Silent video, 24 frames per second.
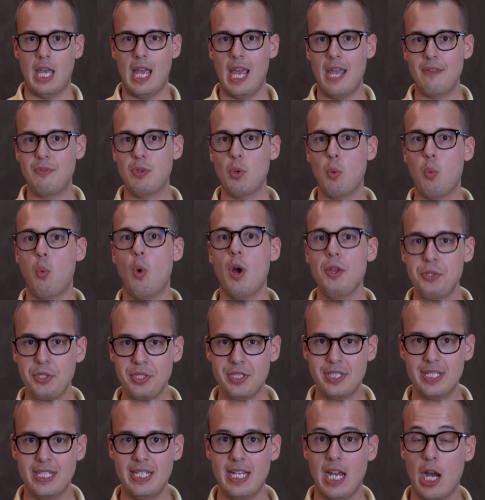If you want to
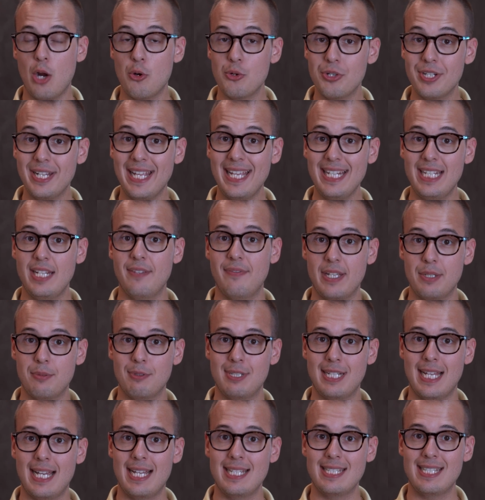see how native
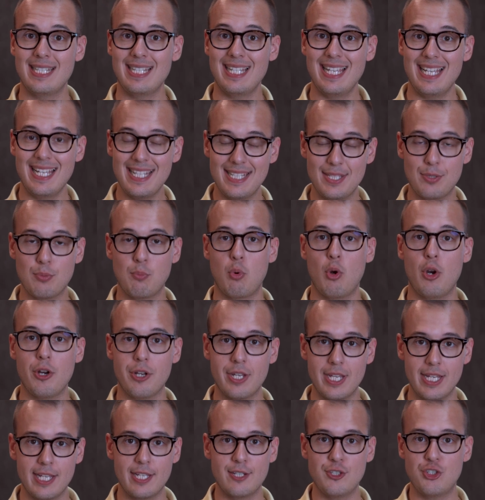advertising is
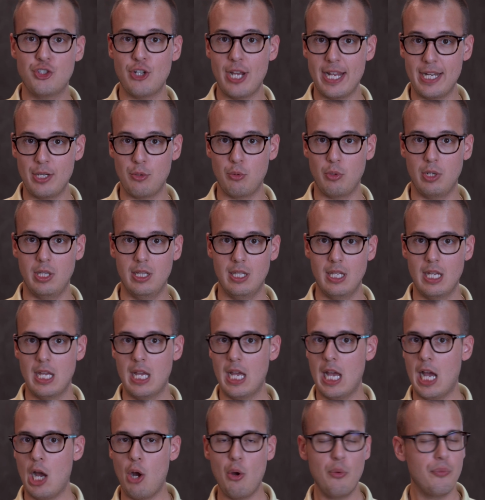working in general,
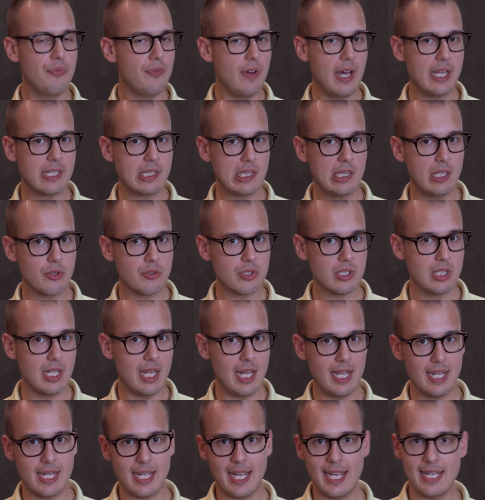how a funnel looks
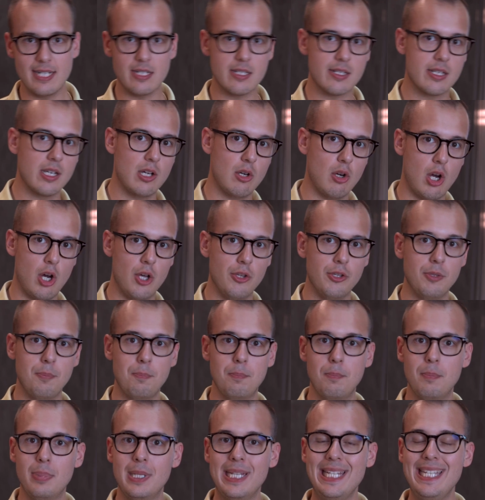like and so on,
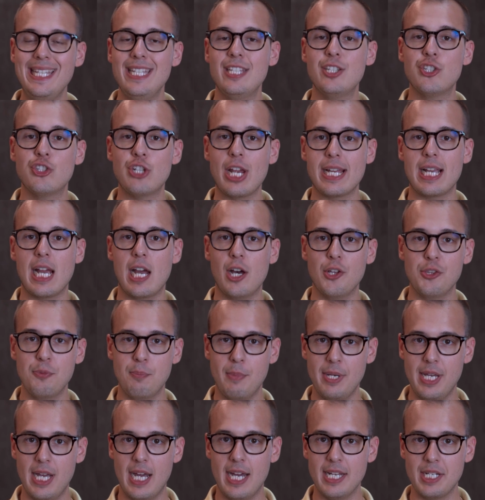please check out
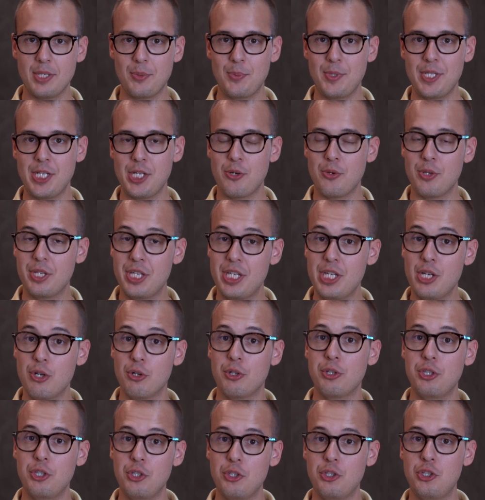my other video here
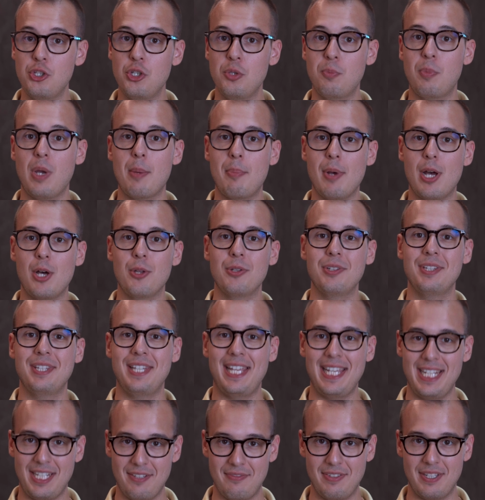on YouTube about
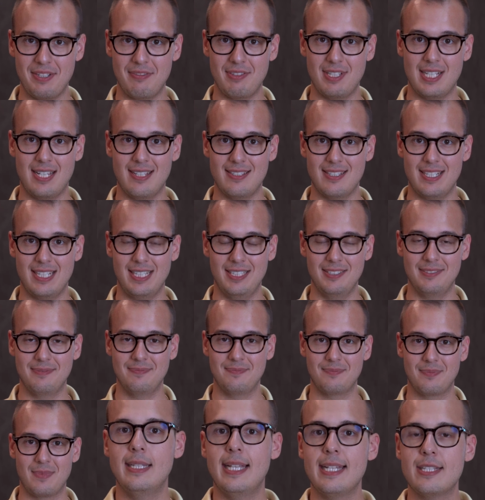native advertising.
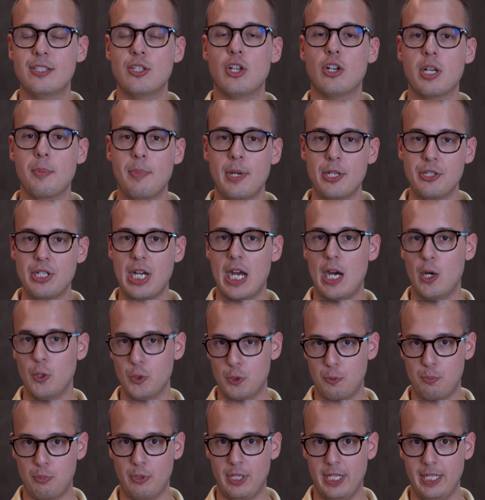Let's talk about
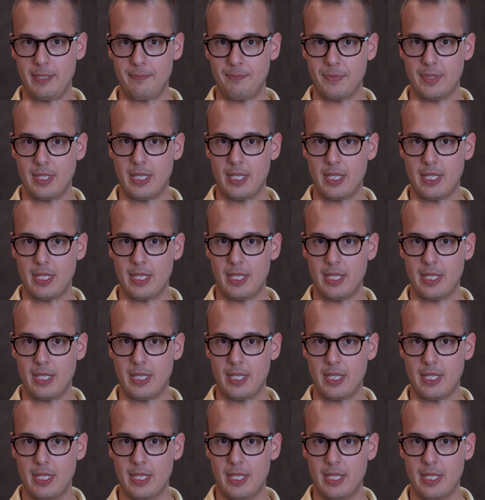Outbrain.